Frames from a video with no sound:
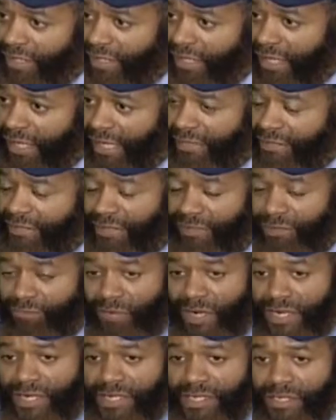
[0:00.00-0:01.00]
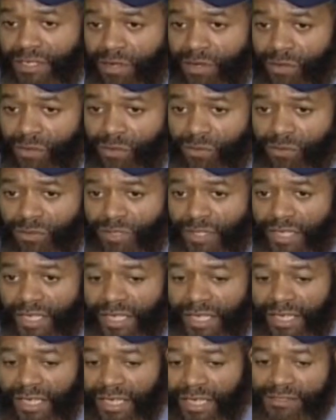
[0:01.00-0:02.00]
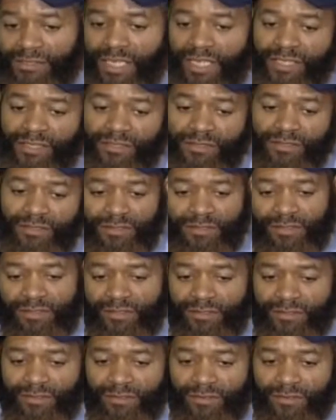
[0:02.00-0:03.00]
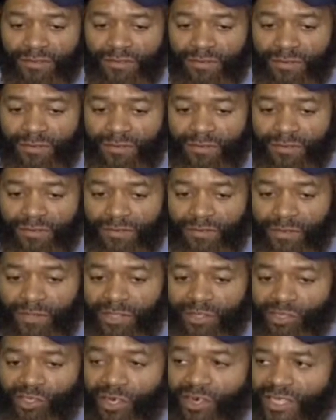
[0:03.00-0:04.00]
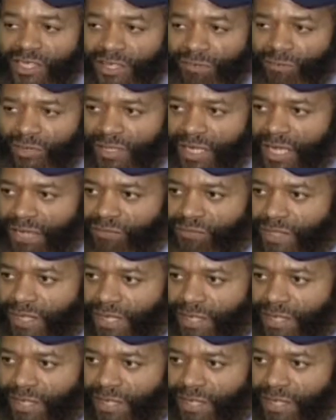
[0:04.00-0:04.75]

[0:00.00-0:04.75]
I said, ready to go. He said, on a journey of a lifetime.